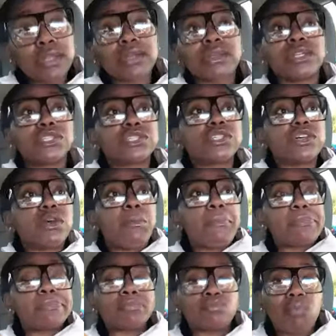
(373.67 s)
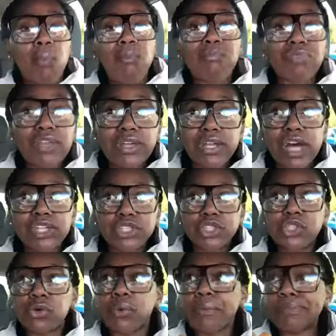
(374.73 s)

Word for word: It's good. A lot to chew.